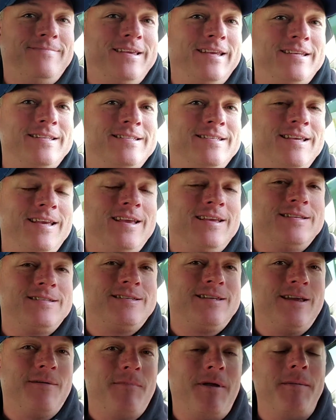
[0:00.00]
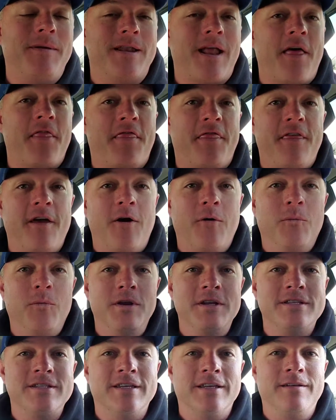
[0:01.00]
exist, uh, maybe not the
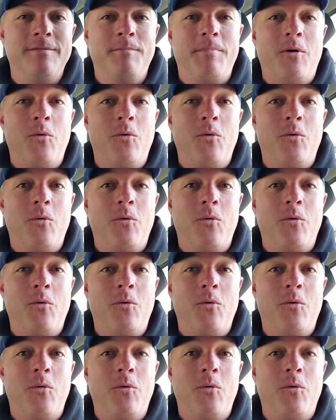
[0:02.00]
reason,